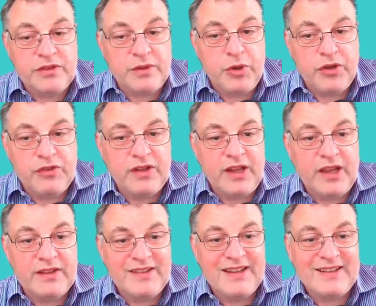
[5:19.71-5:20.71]

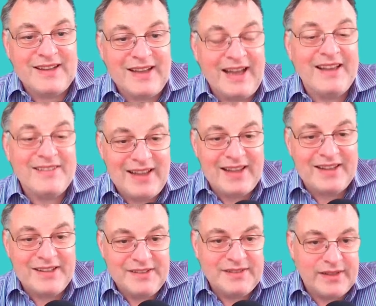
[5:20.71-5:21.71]
impersonating as
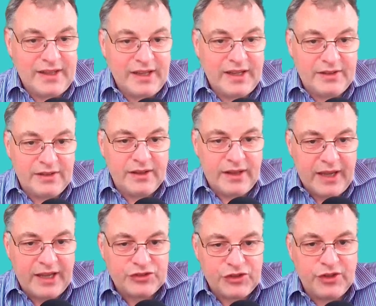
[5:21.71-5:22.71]
Alice in
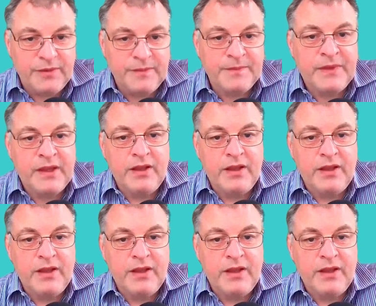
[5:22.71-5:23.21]
Azure,